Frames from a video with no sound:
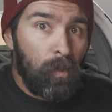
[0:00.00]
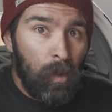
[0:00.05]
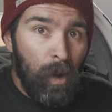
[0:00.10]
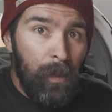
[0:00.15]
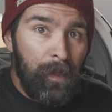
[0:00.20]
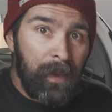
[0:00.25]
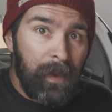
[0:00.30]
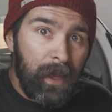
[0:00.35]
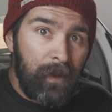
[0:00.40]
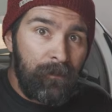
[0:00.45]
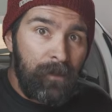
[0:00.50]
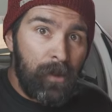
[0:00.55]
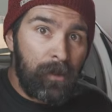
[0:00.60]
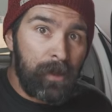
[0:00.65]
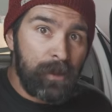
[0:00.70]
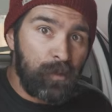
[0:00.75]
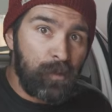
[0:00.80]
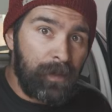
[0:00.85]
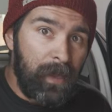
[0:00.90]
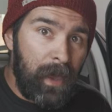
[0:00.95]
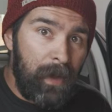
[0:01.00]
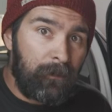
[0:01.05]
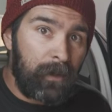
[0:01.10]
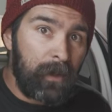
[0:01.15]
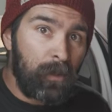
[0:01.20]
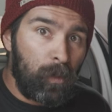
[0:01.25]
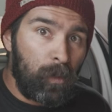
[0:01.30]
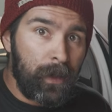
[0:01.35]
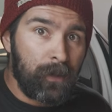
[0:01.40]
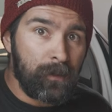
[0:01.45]
One thing I've noticed with
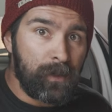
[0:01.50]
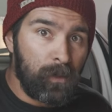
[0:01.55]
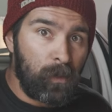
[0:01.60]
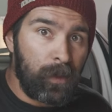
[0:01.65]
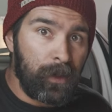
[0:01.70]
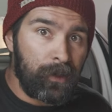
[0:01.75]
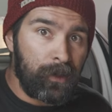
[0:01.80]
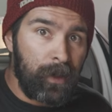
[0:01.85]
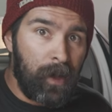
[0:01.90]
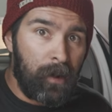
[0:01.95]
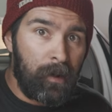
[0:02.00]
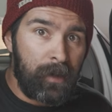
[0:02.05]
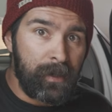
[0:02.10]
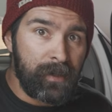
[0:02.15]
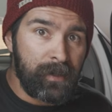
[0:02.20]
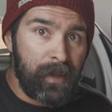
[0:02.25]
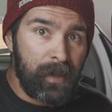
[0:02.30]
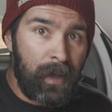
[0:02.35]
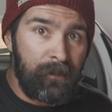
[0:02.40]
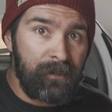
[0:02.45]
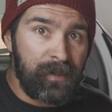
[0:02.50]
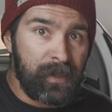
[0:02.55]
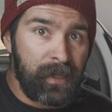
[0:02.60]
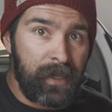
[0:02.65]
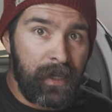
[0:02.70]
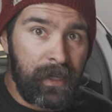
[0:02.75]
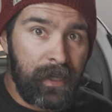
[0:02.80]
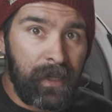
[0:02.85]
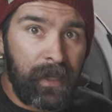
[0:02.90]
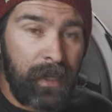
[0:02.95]
every wheel-to-wheel Yaris I've
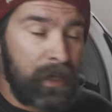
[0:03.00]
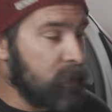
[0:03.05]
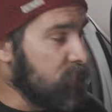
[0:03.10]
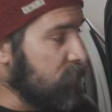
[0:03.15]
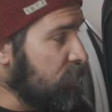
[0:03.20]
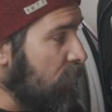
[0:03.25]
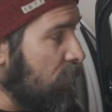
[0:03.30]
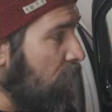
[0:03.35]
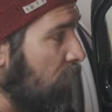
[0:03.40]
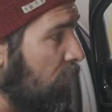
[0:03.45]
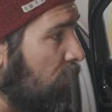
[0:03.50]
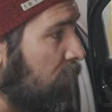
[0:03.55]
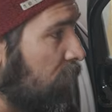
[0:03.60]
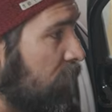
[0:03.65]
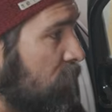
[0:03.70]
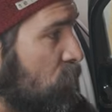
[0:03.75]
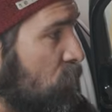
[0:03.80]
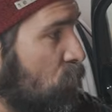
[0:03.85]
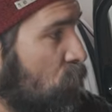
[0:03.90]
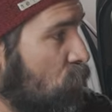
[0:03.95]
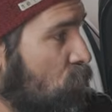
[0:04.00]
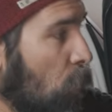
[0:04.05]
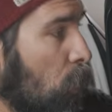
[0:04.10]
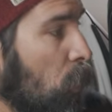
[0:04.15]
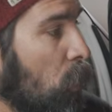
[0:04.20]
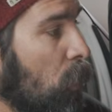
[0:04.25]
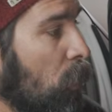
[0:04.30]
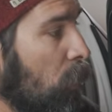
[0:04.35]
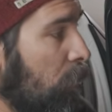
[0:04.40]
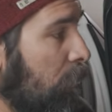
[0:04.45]
seen is that this
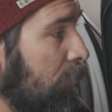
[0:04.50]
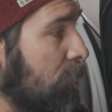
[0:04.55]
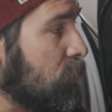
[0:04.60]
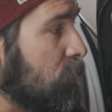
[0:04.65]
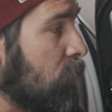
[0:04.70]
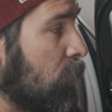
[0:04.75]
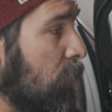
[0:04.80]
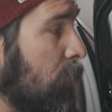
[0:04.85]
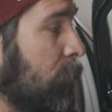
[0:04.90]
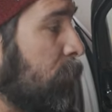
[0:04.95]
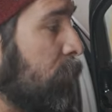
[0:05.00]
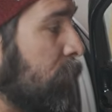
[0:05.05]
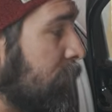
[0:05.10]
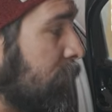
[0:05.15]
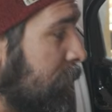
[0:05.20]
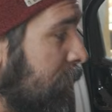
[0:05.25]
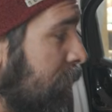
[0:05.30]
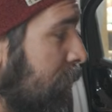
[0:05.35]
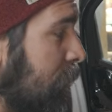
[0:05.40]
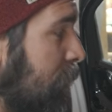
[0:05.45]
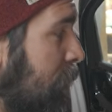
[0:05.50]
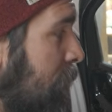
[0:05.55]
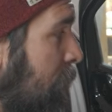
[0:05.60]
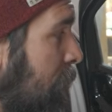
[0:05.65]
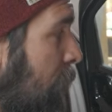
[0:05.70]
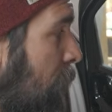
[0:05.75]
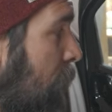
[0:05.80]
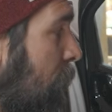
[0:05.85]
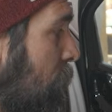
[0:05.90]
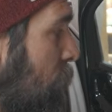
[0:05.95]
door is completely
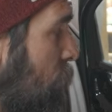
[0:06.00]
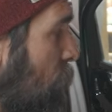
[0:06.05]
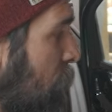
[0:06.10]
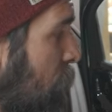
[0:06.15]
gutted. You